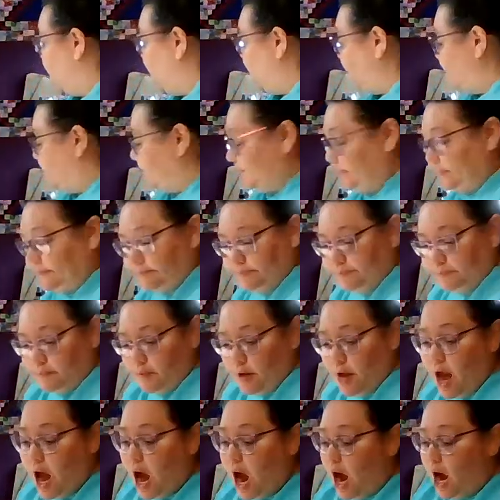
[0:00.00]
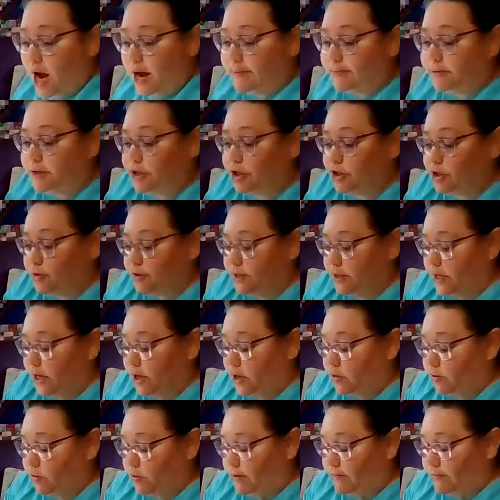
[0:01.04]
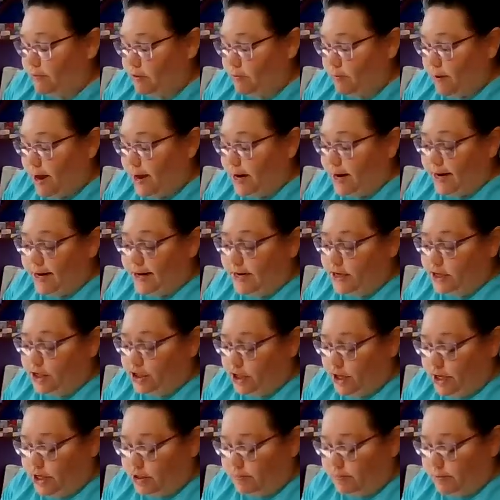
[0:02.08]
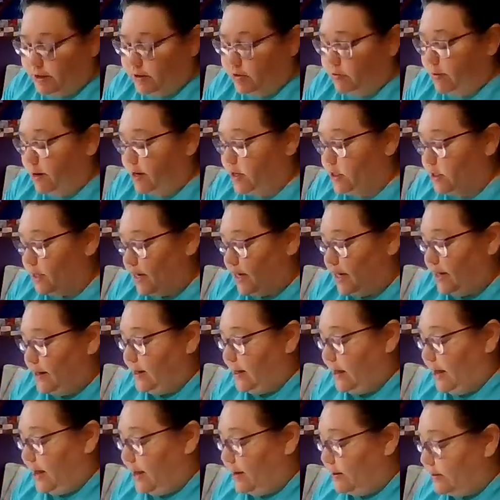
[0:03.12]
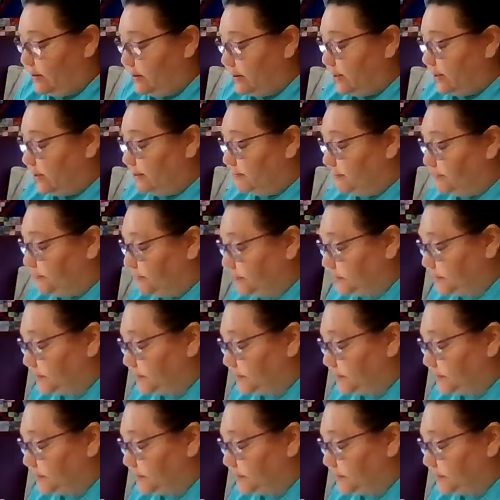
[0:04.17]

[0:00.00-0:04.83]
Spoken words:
I'm just using a cream thread. I didn't change my thread to anything else.